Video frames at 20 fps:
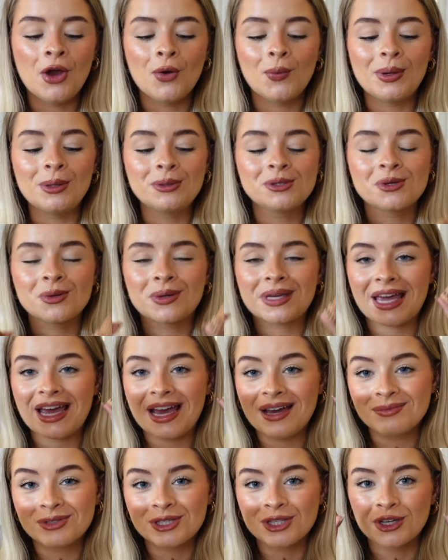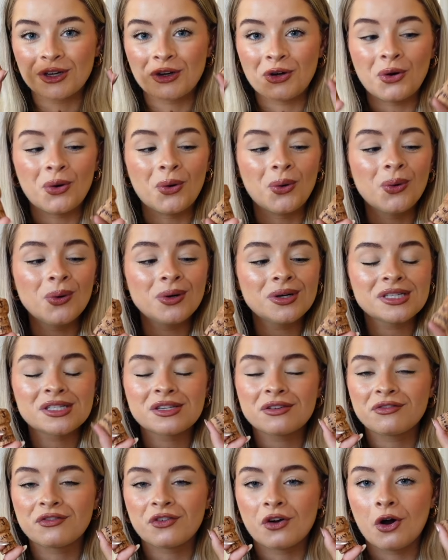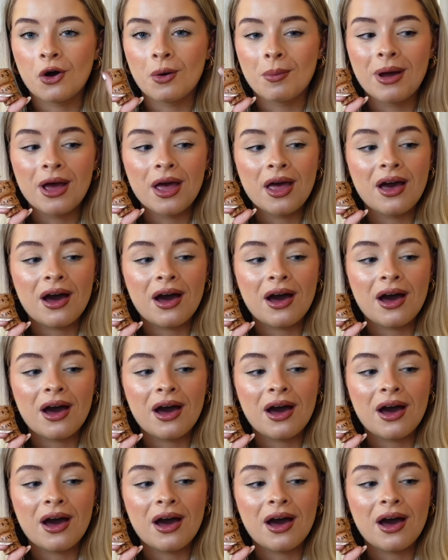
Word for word: We also kept the corks from